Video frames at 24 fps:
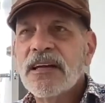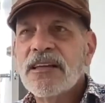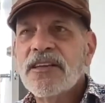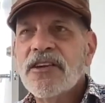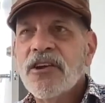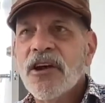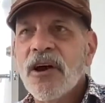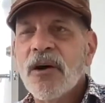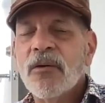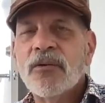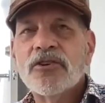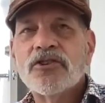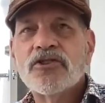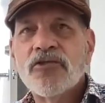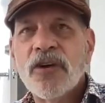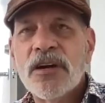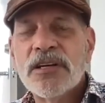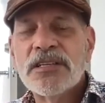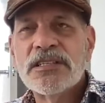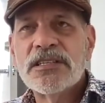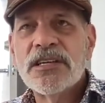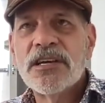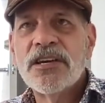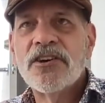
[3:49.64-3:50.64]
you know,
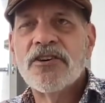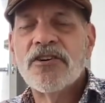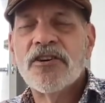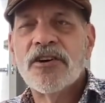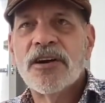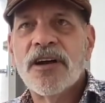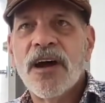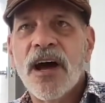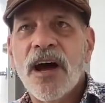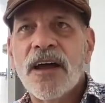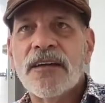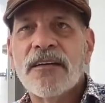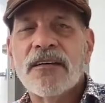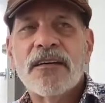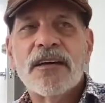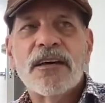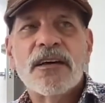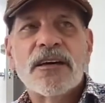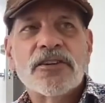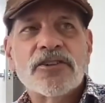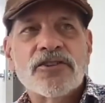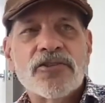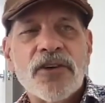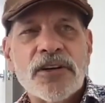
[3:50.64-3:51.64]
trusting your gut,
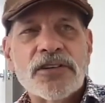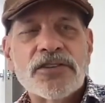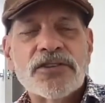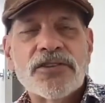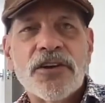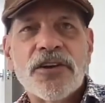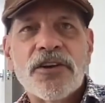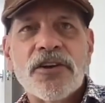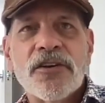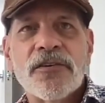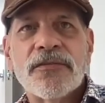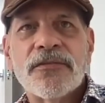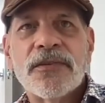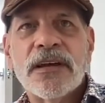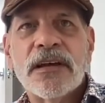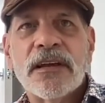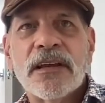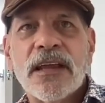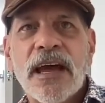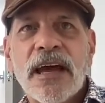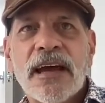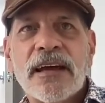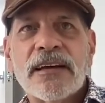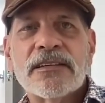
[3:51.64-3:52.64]
trusting your
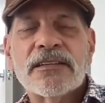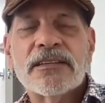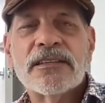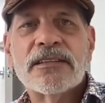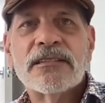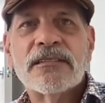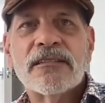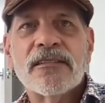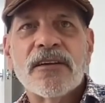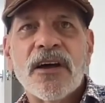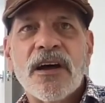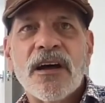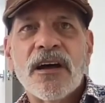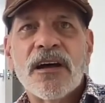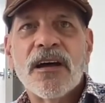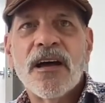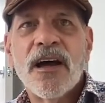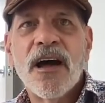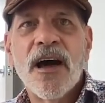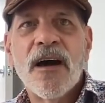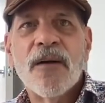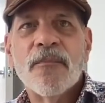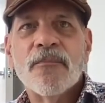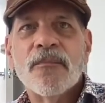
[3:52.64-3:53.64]
feelings,
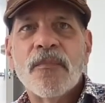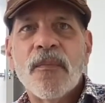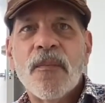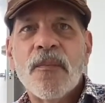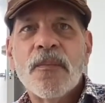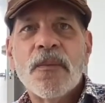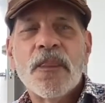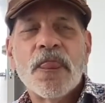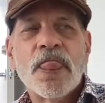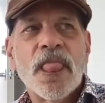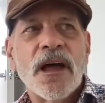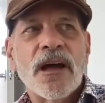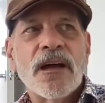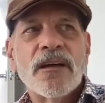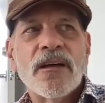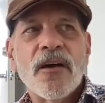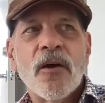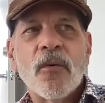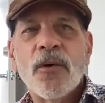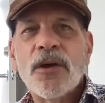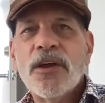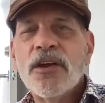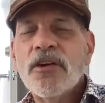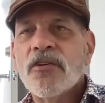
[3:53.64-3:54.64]

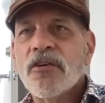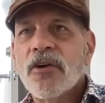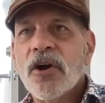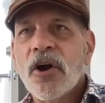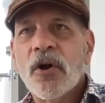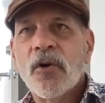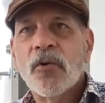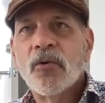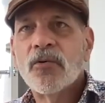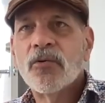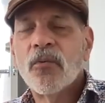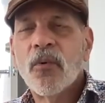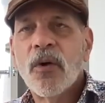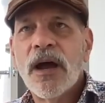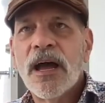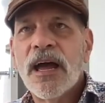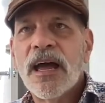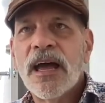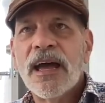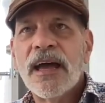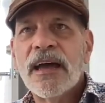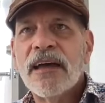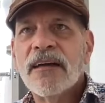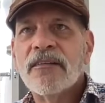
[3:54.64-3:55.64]
going your own
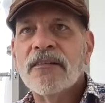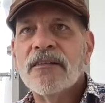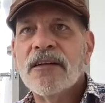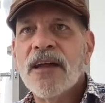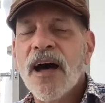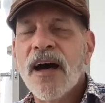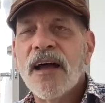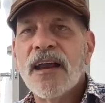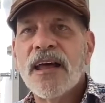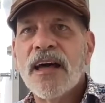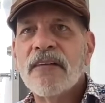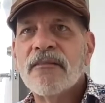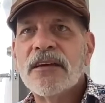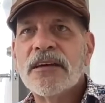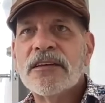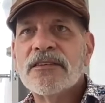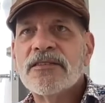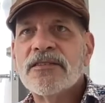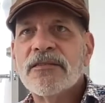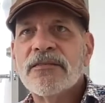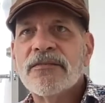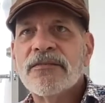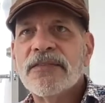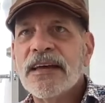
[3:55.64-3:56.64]
way, not
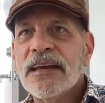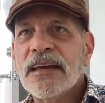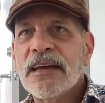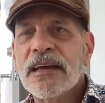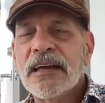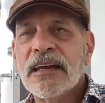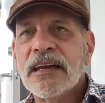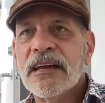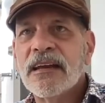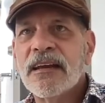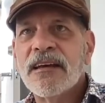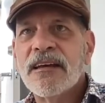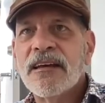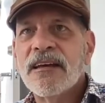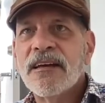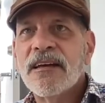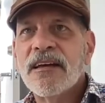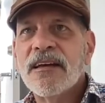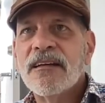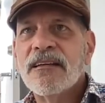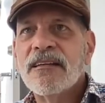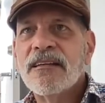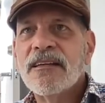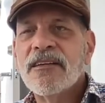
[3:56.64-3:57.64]
having to fit in.
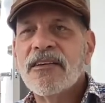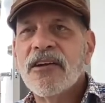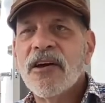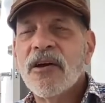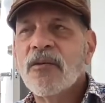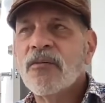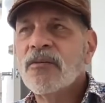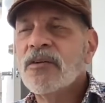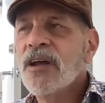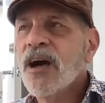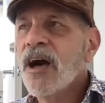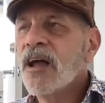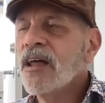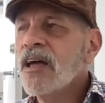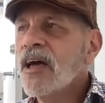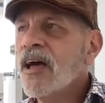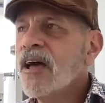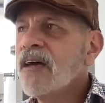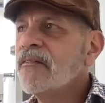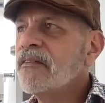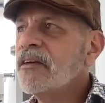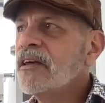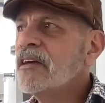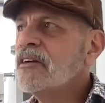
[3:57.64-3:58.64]
You know, not
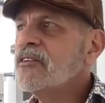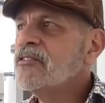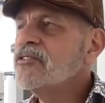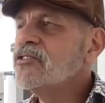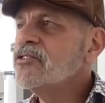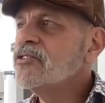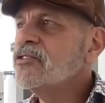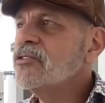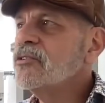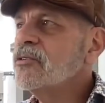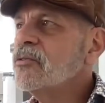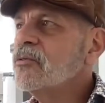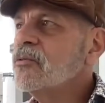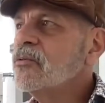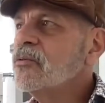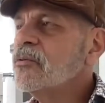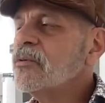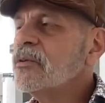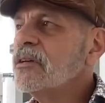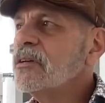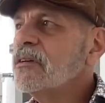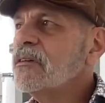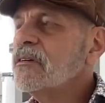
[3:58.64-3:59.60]
having to